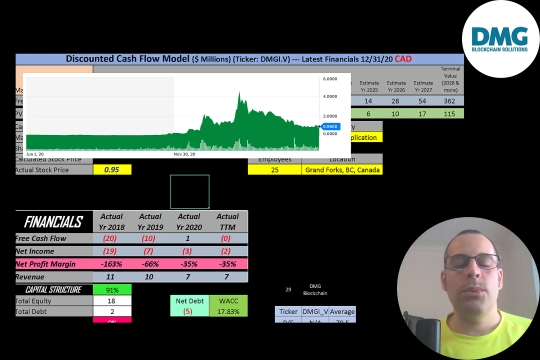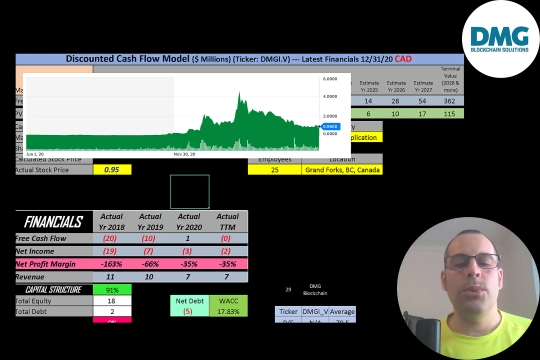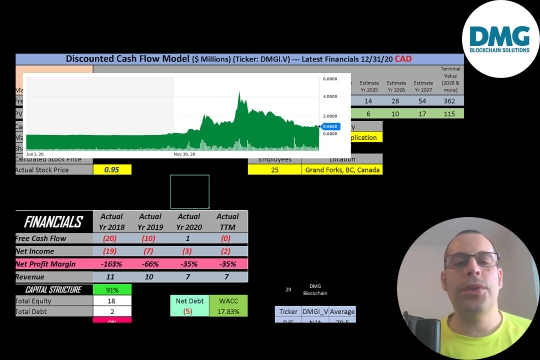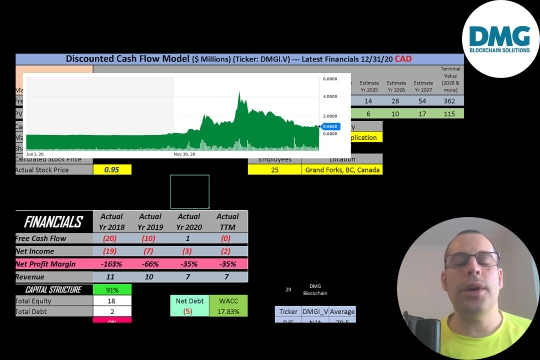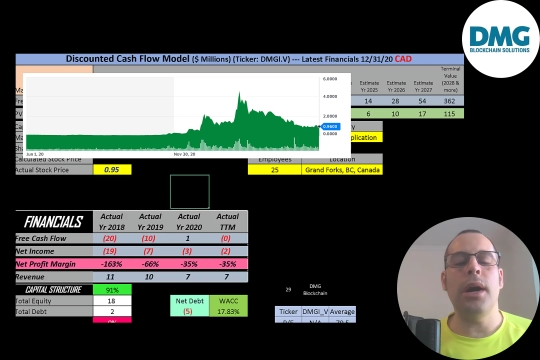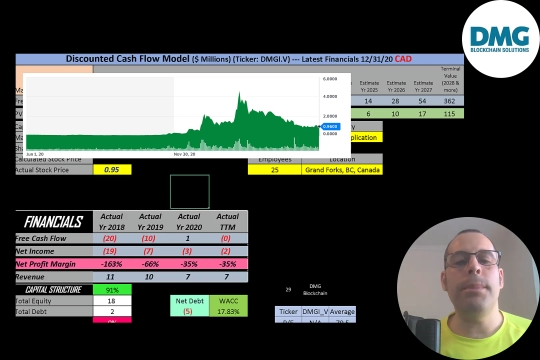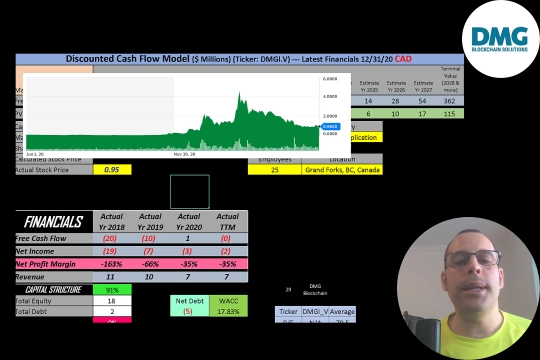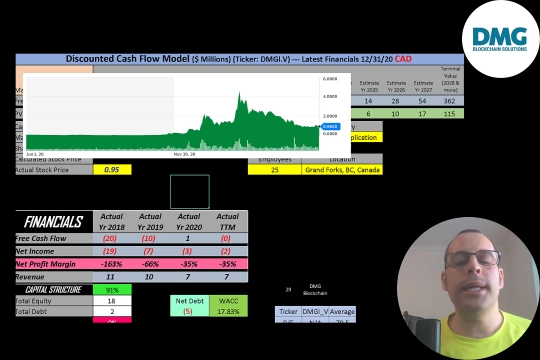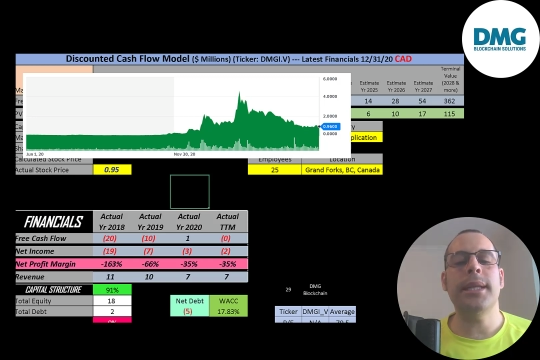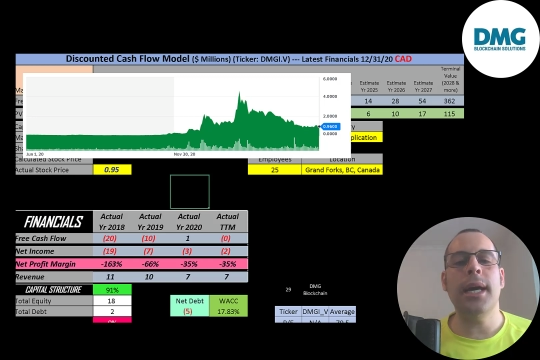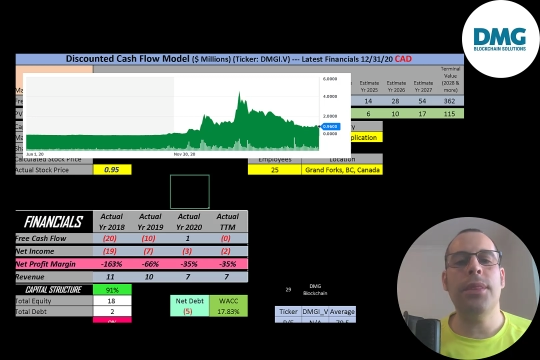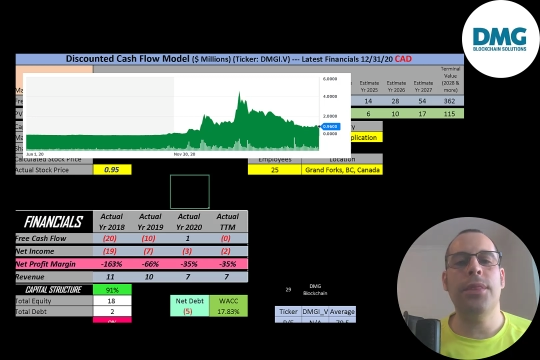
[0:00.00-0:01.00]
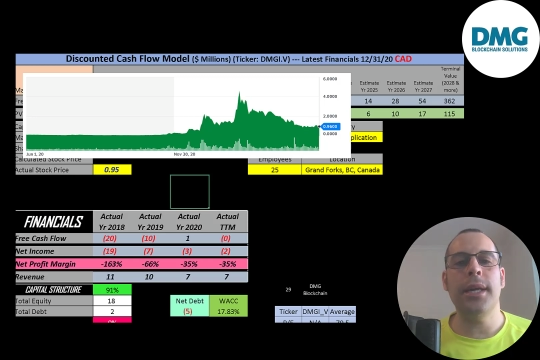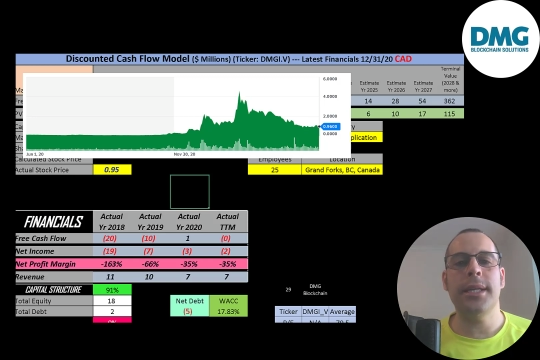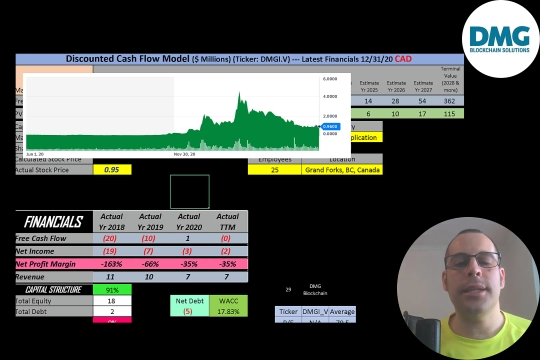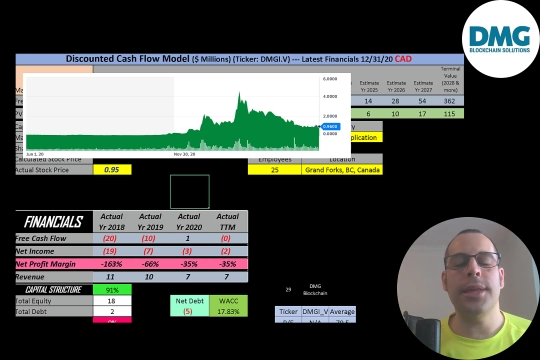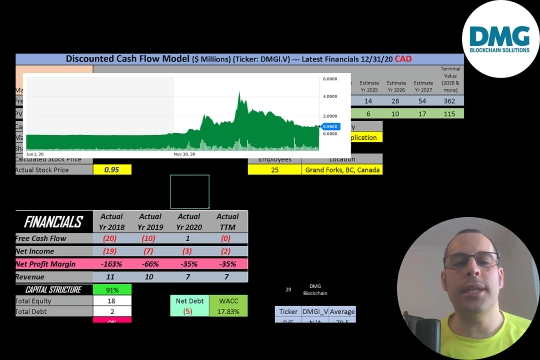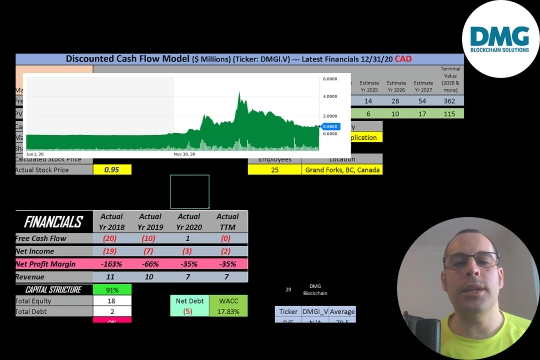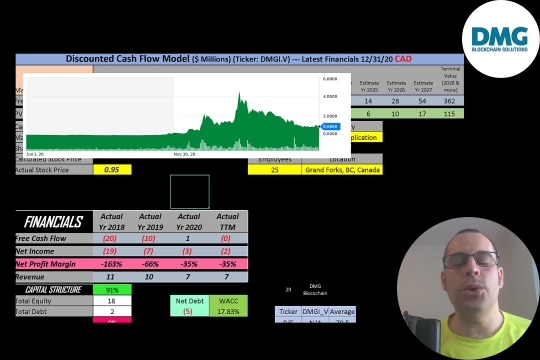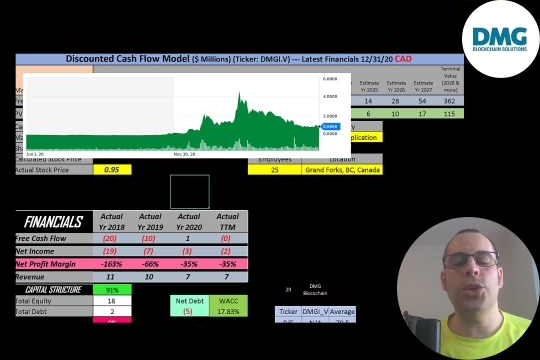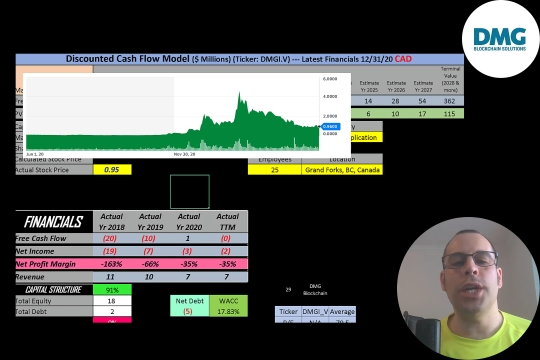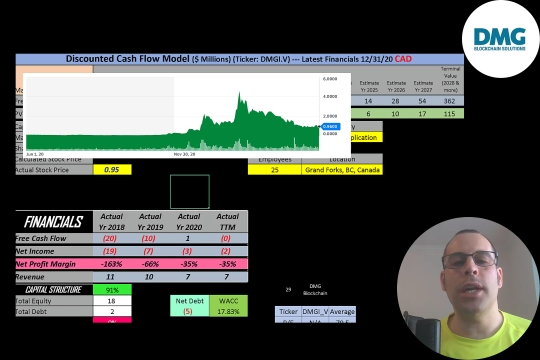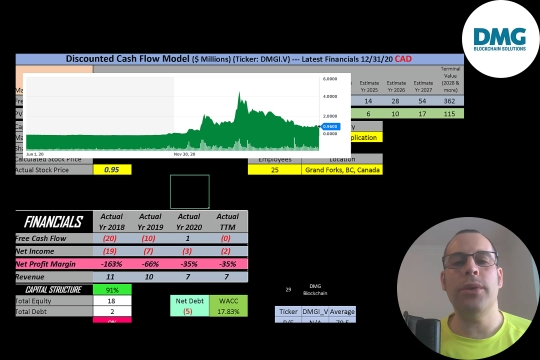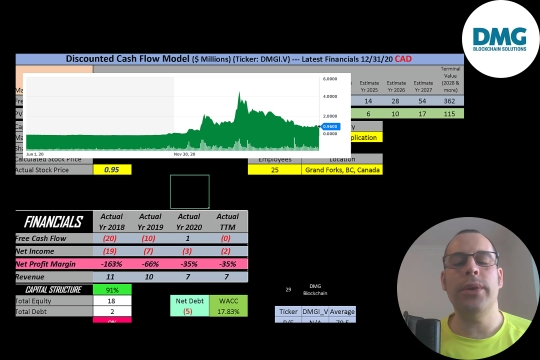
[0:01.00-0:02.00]
With companies like this that
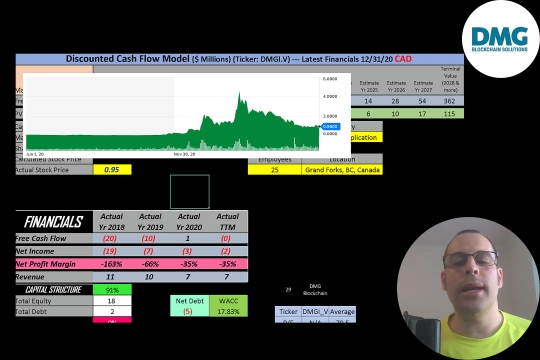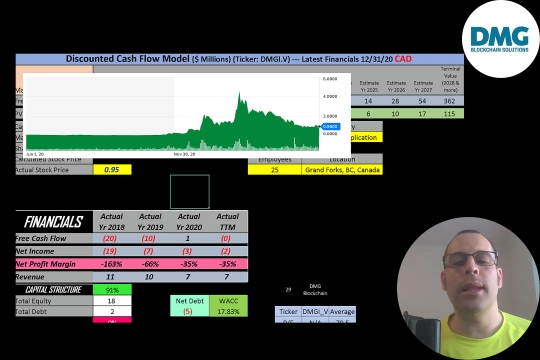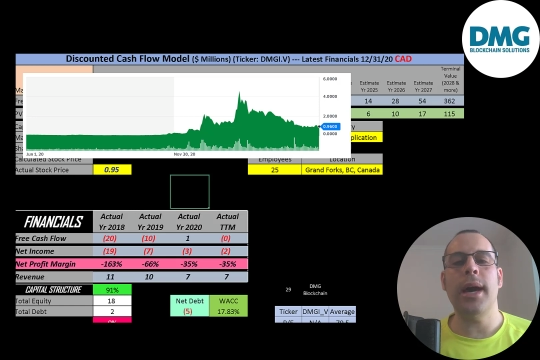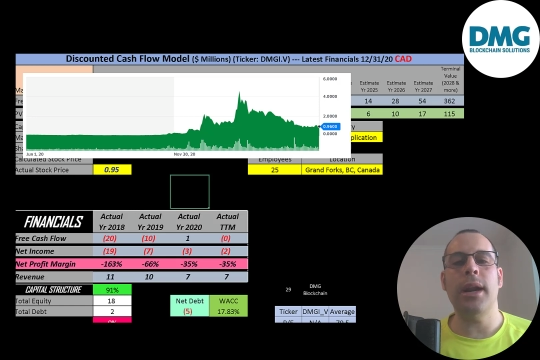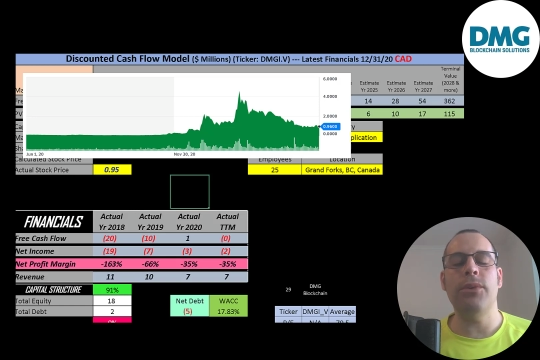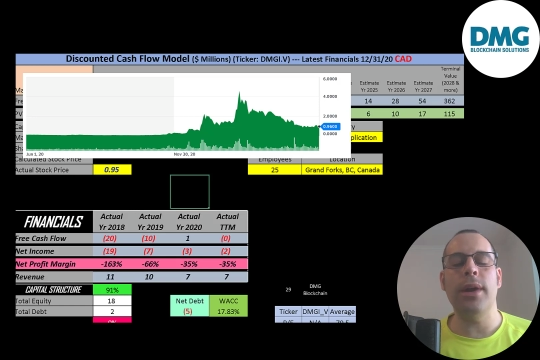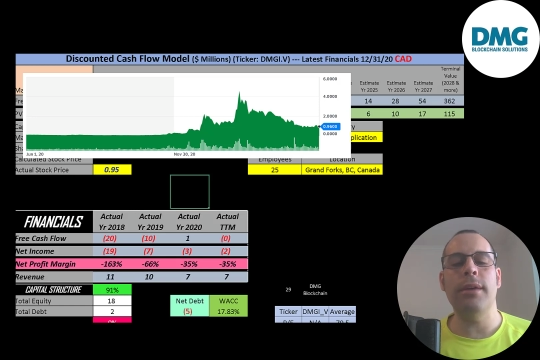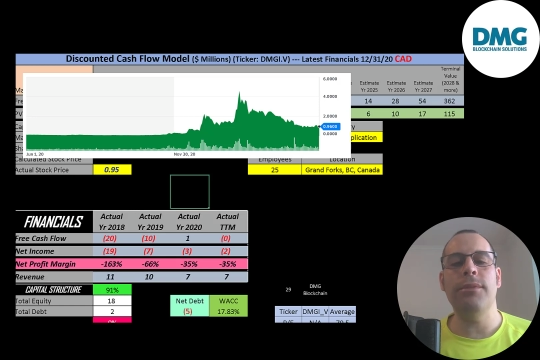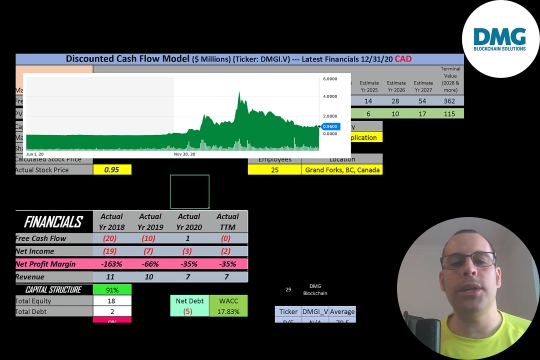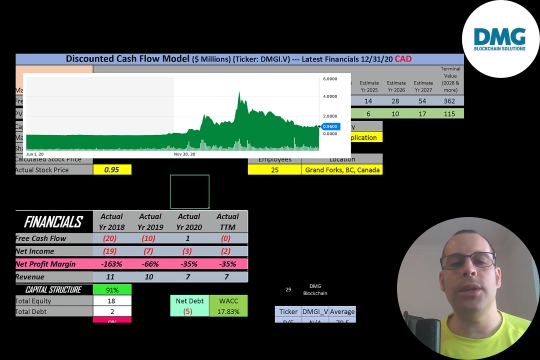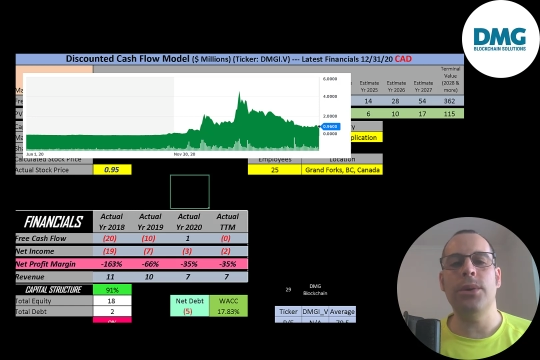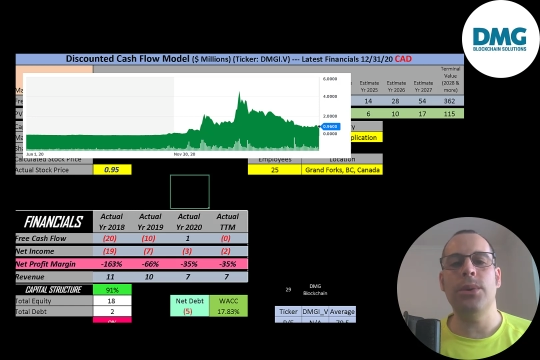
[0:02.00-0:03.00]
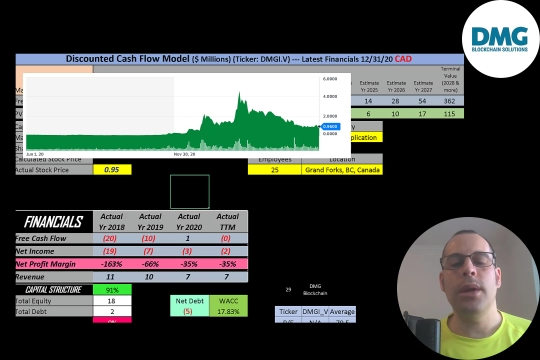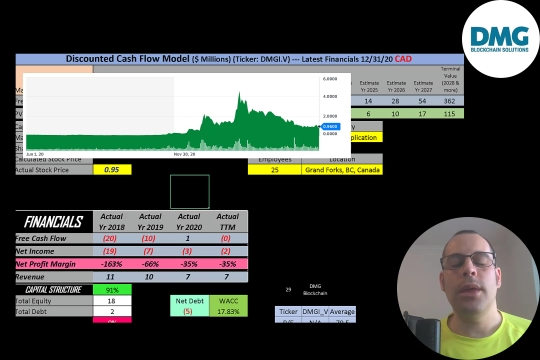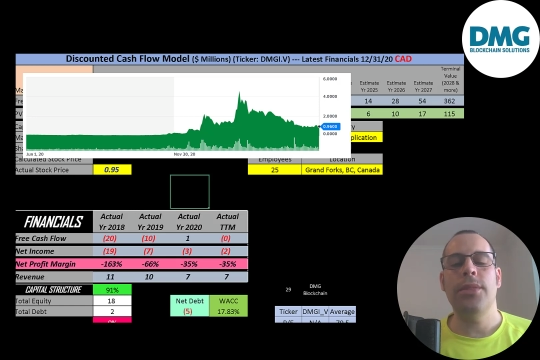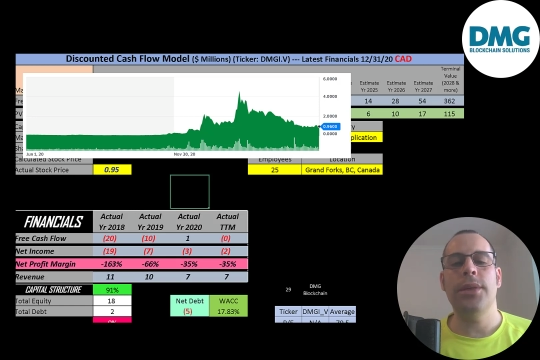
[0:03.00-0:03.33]
don't generate a lot of revenue,